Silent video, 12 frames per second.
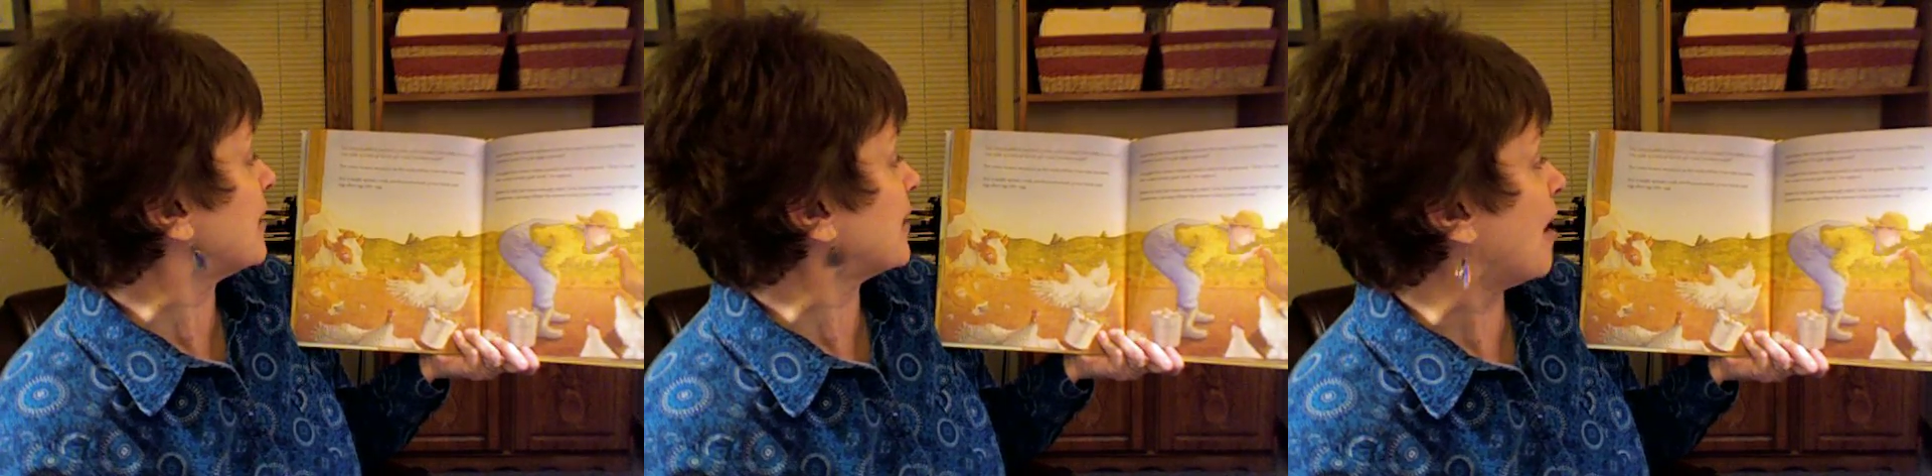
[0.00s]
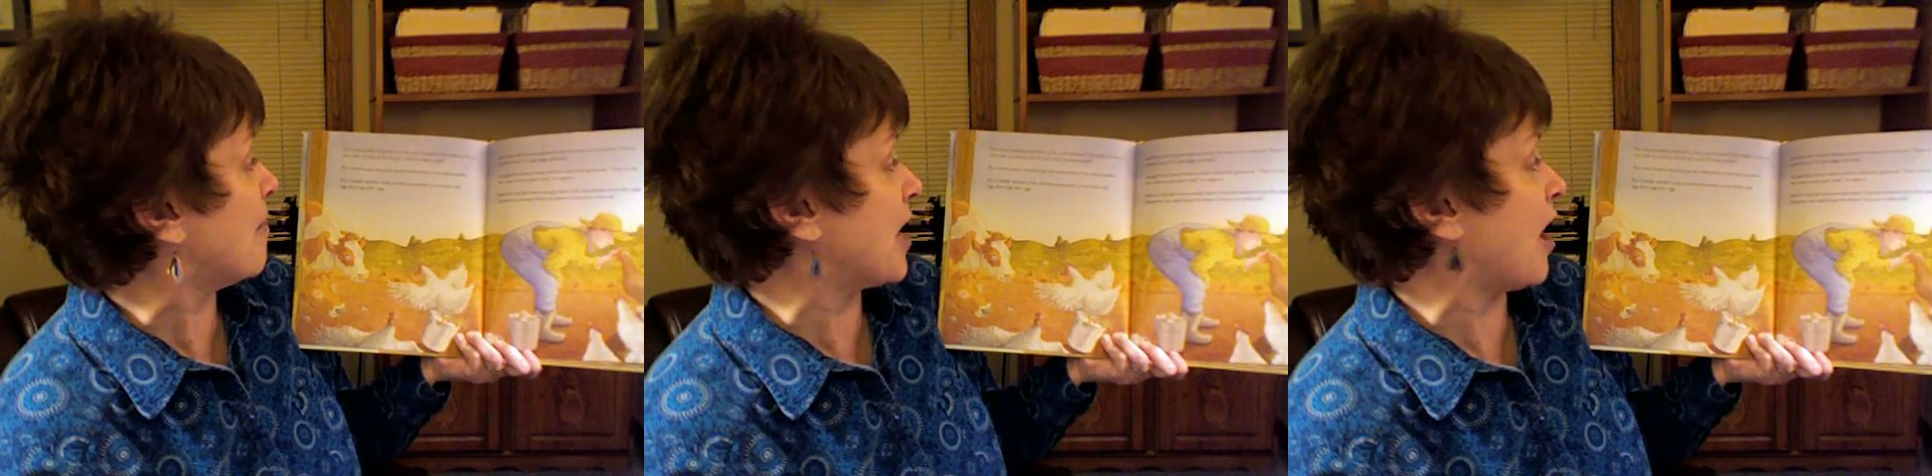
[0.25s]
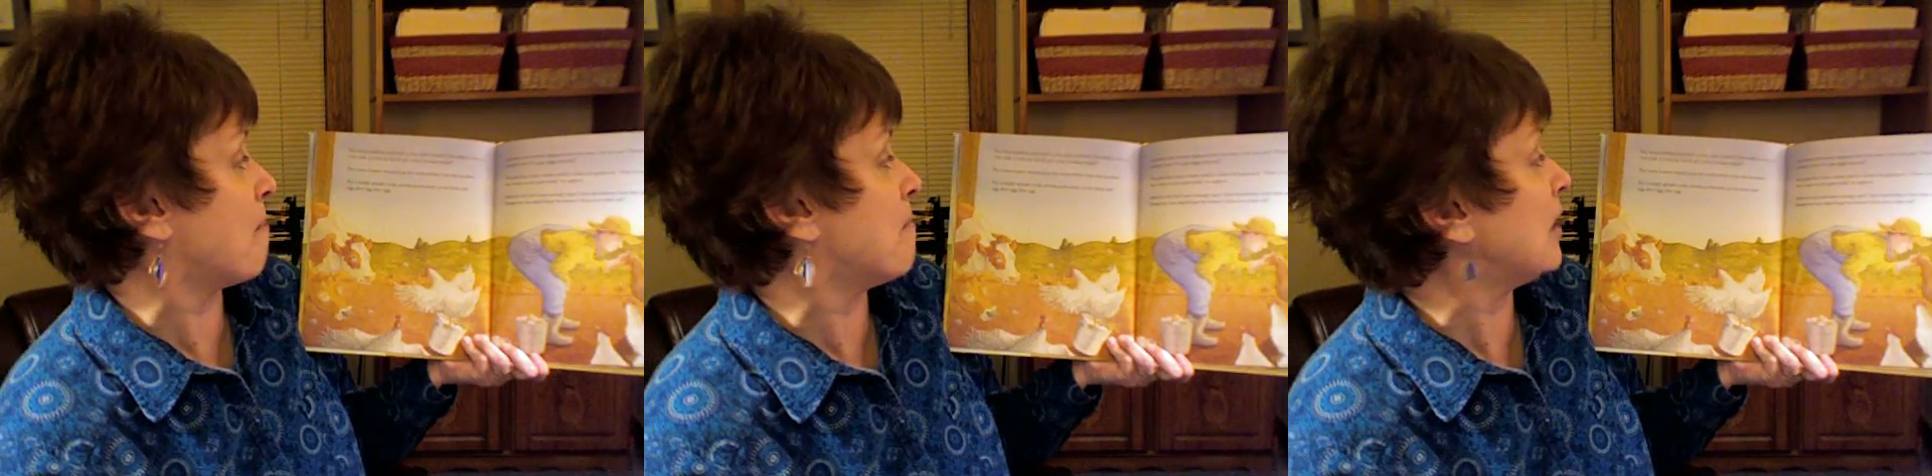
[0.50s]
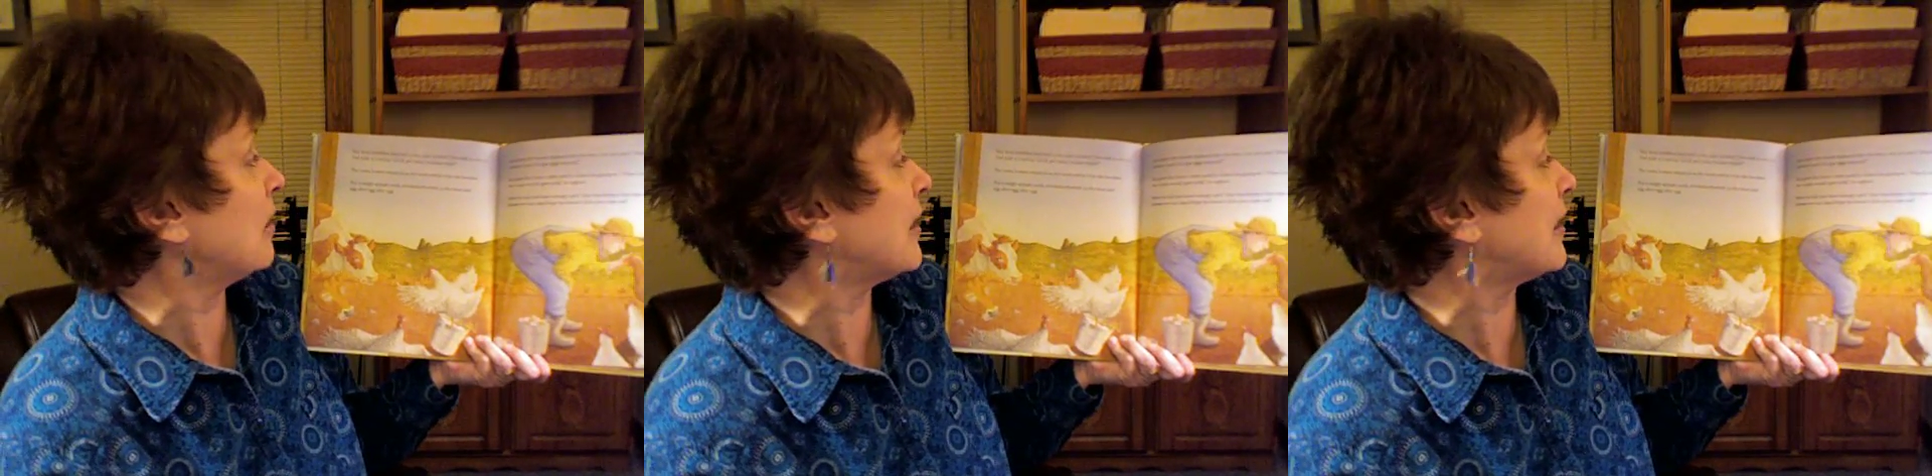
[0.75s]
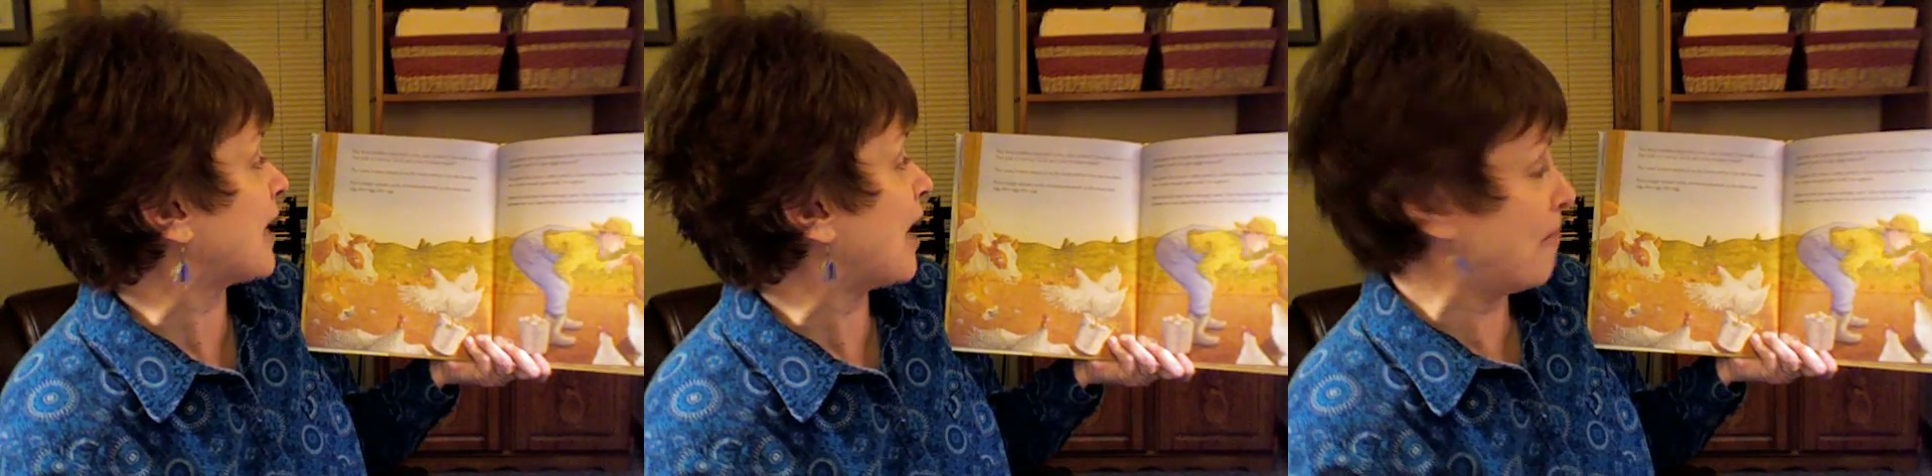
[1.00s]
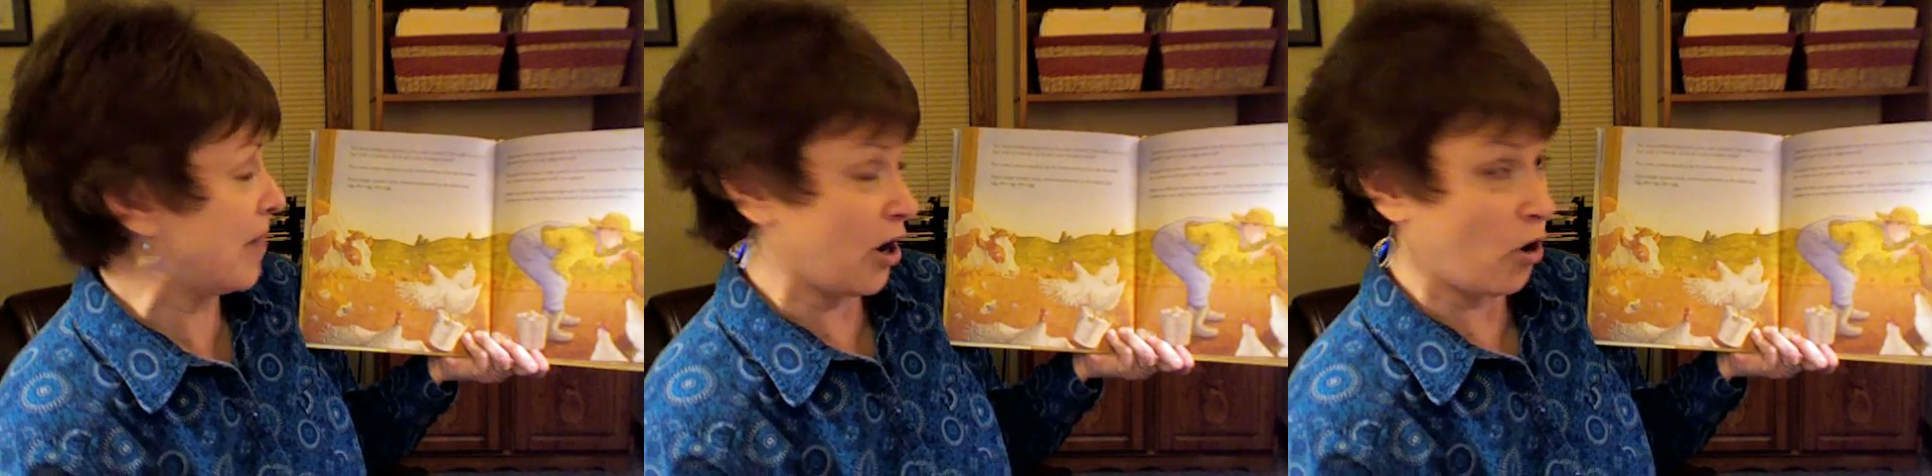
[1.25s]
is coming, our milk is coming.